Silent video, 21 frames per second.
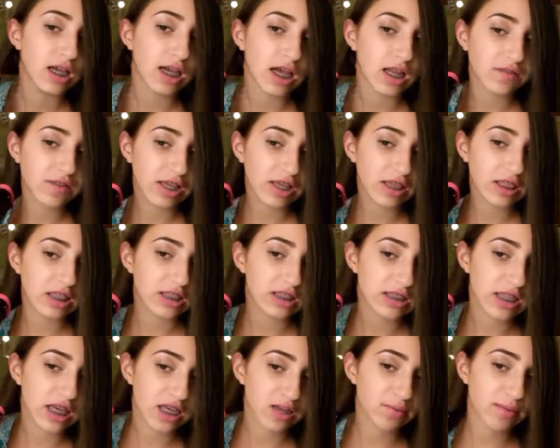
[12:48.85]
kind of like this
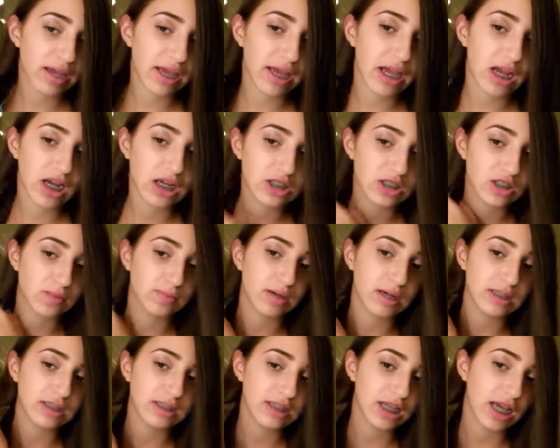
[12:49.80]
side of my hair, so I'm
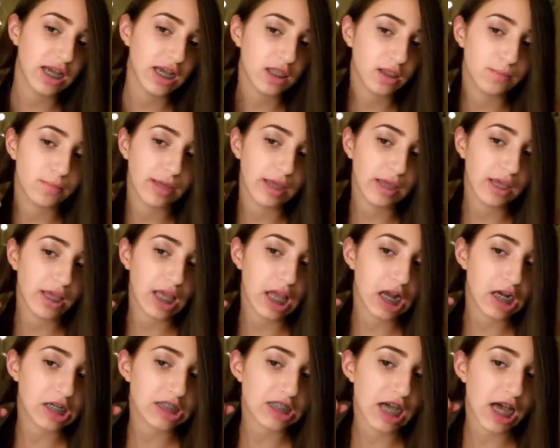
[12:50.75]
untying the pink
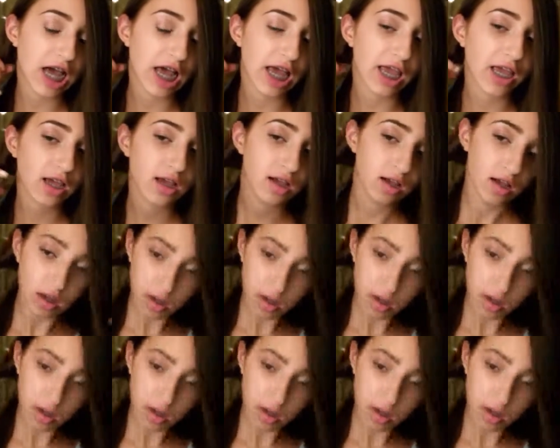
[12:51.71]
hair tie.